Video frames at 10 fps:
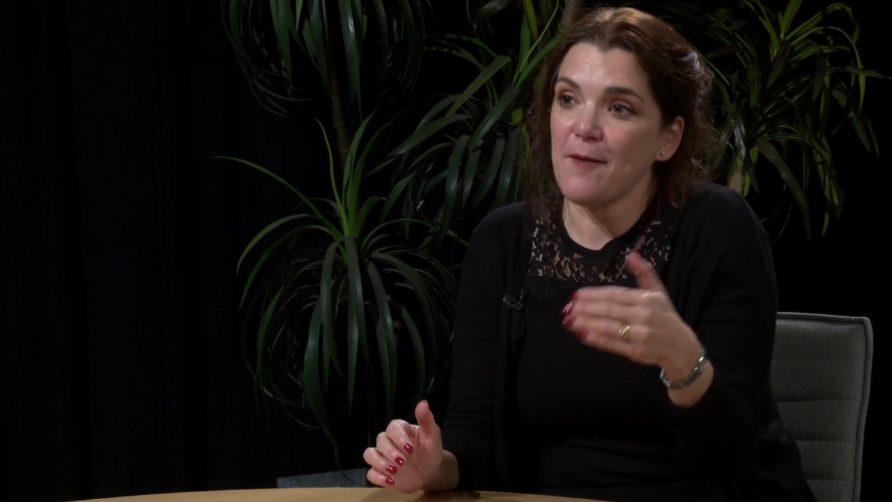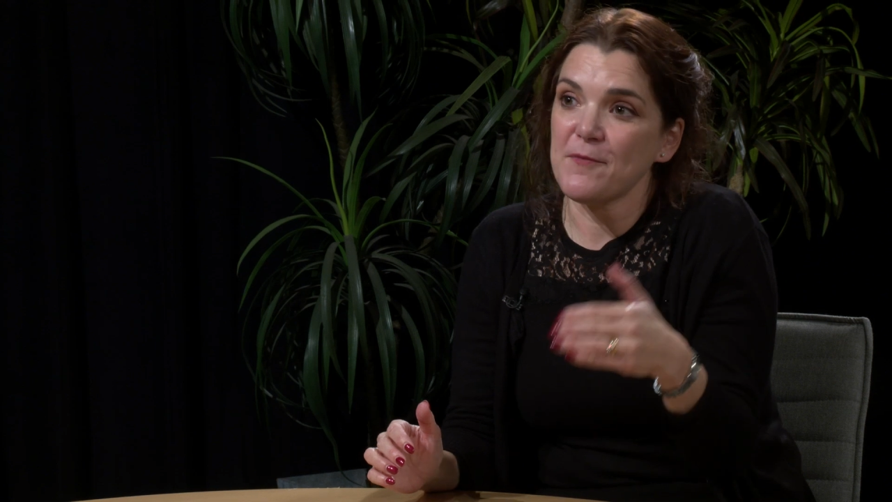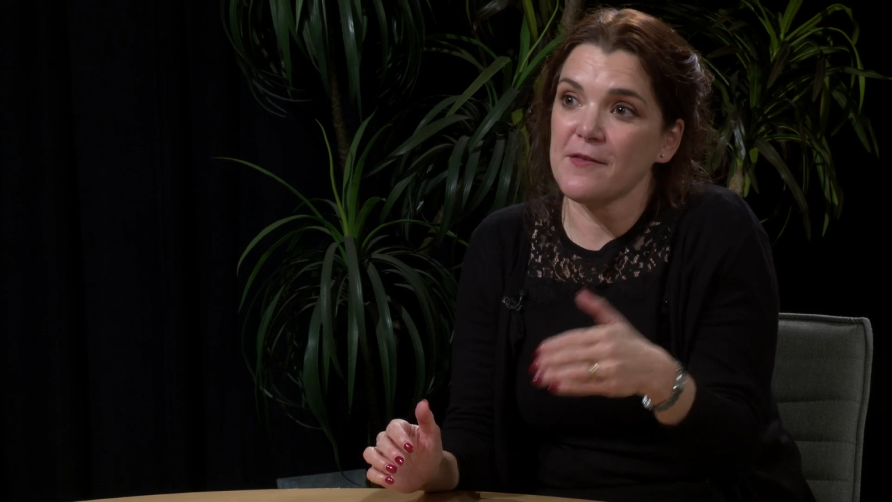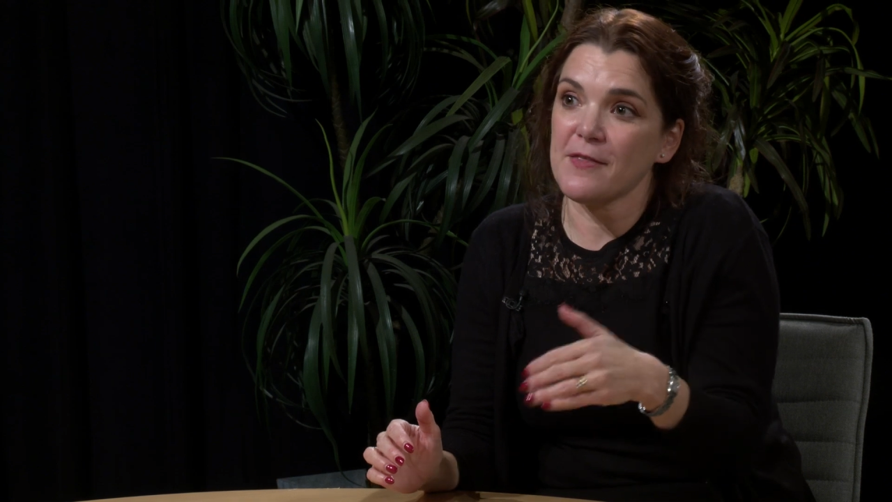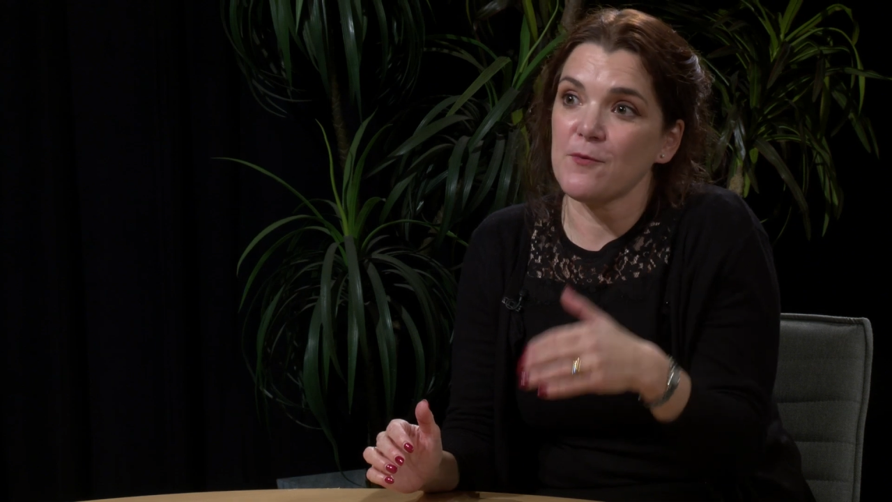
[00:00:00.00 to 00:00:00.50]

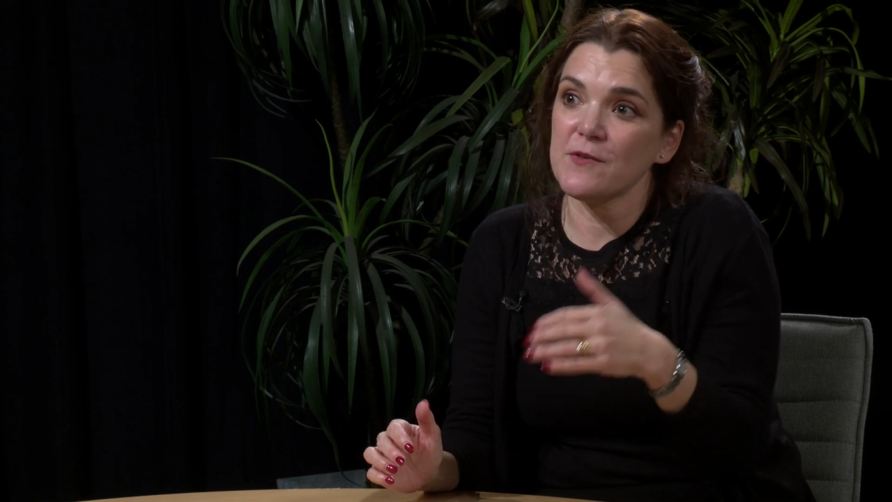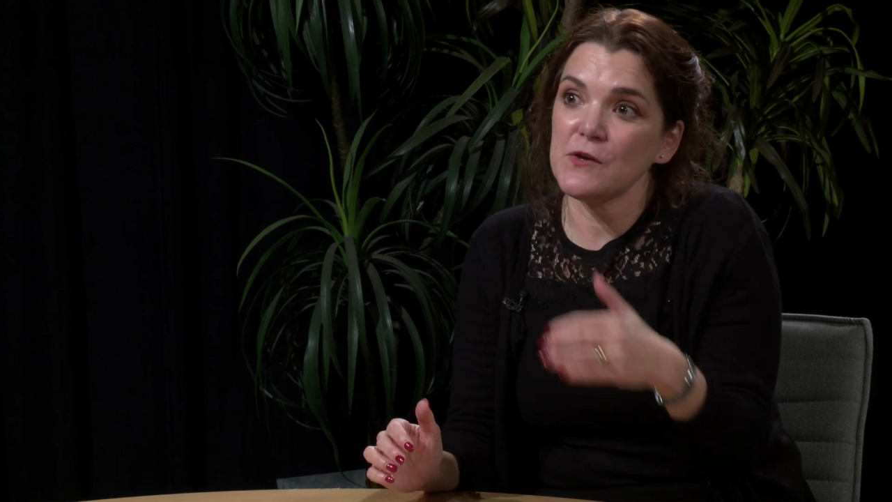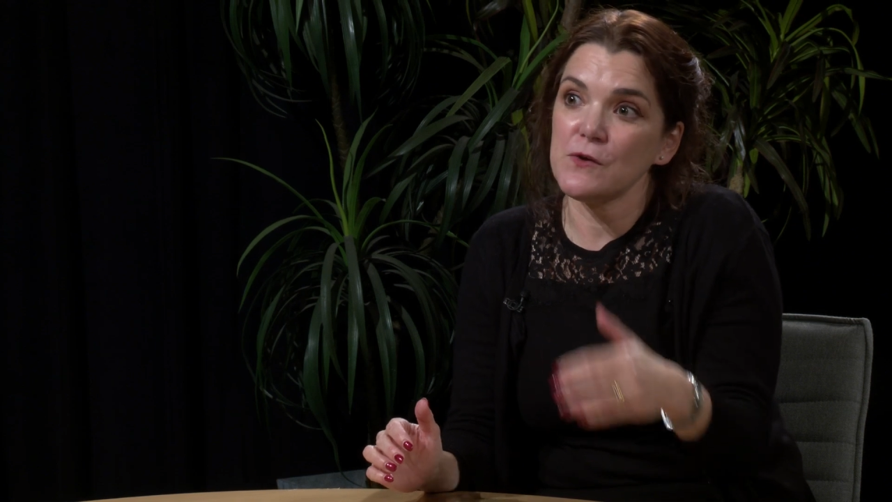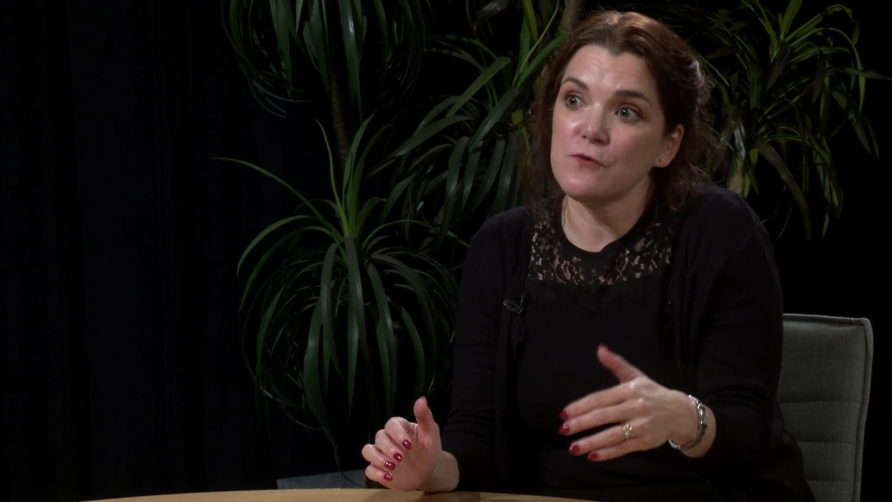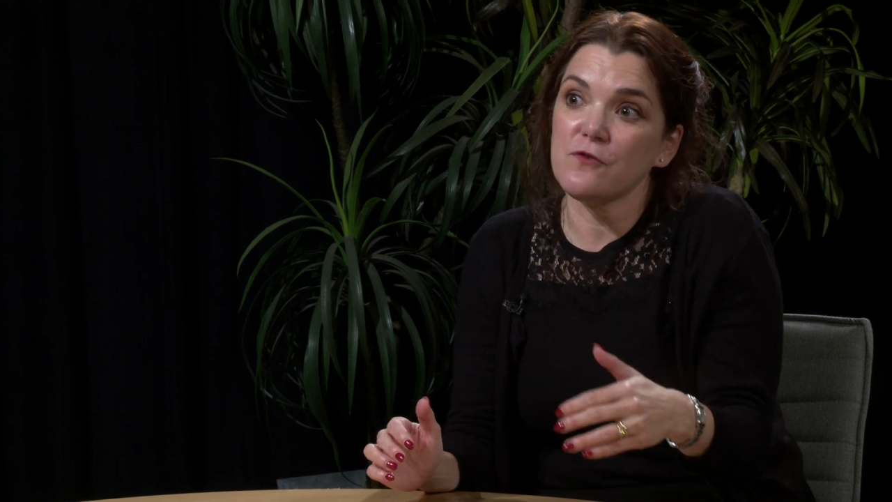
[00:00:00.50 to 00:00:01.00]
So there was
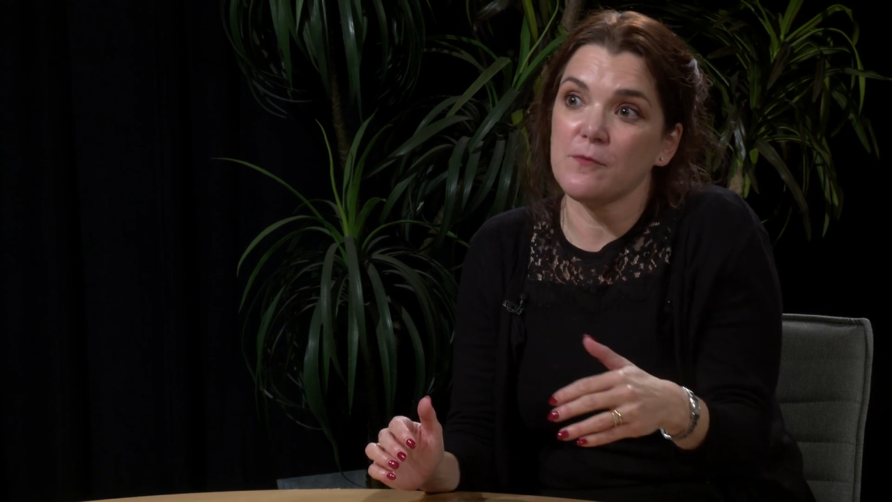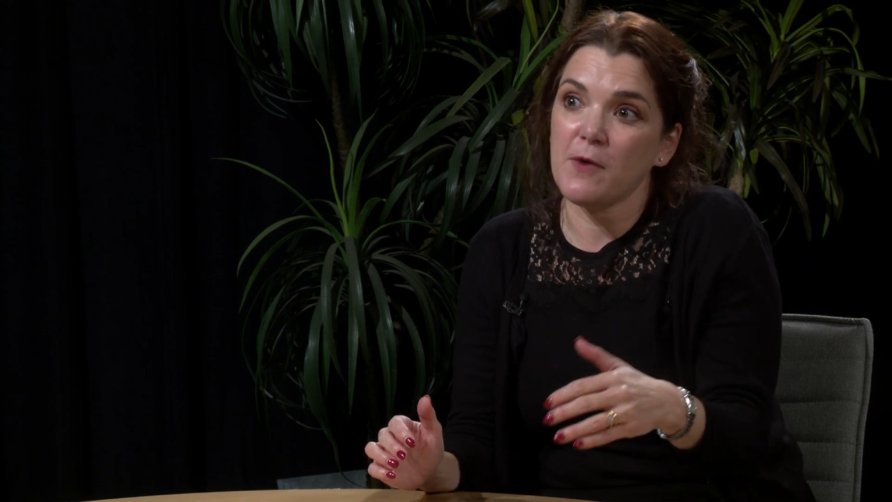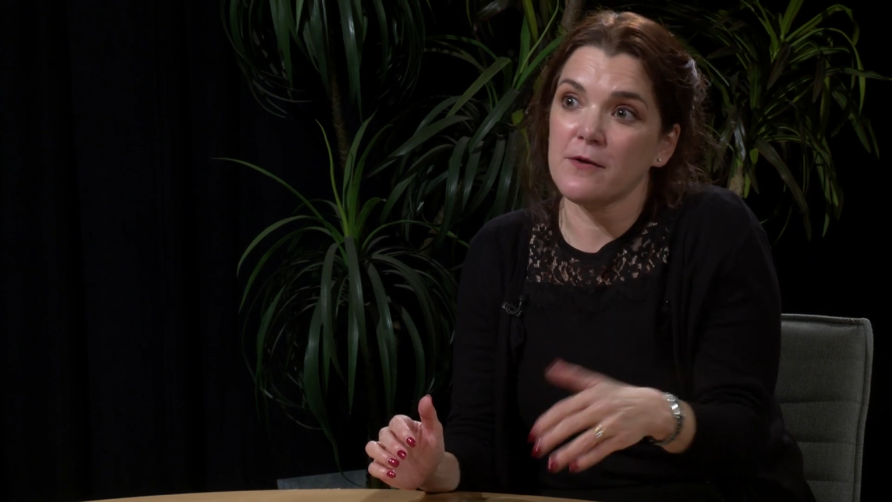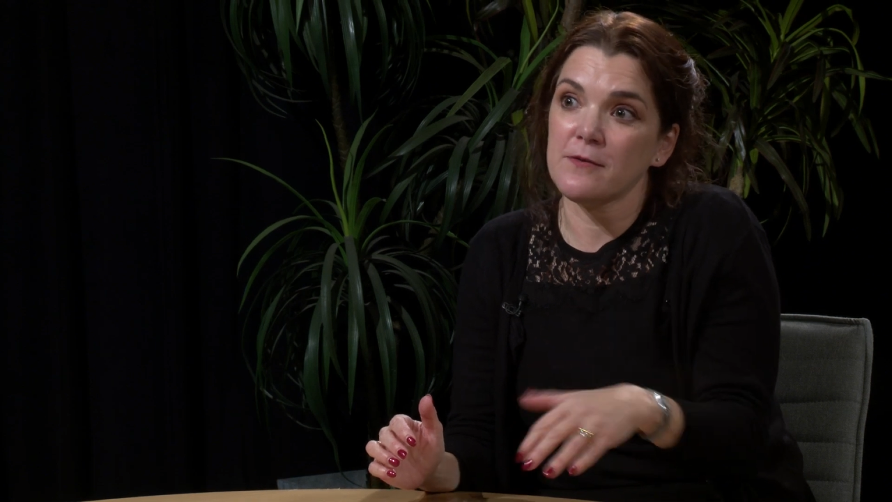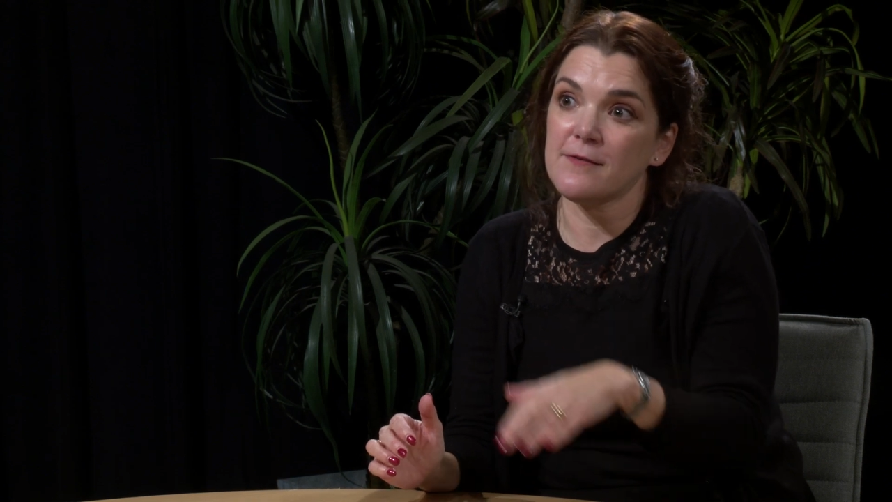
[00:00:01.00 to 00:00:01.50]
huge
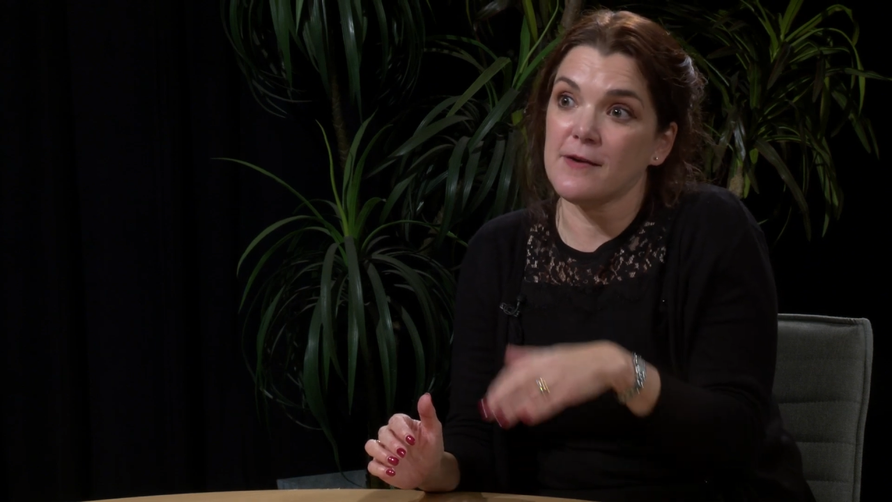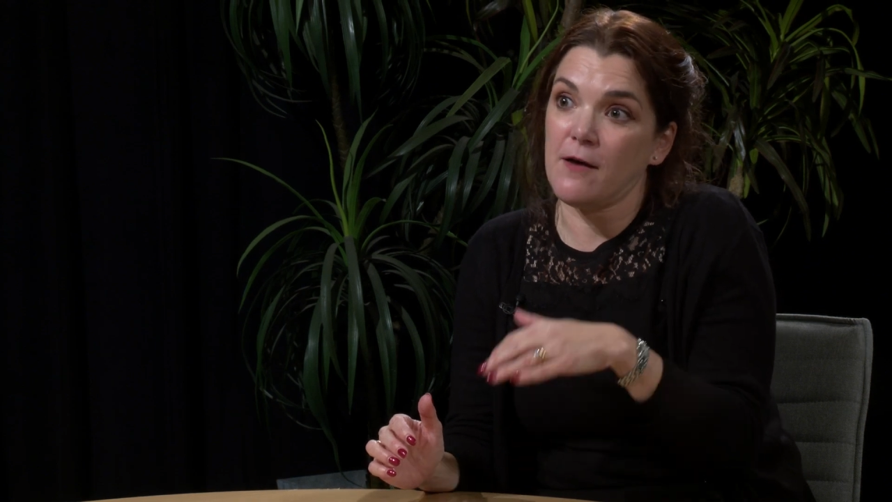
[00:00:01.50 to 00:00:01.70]
demand to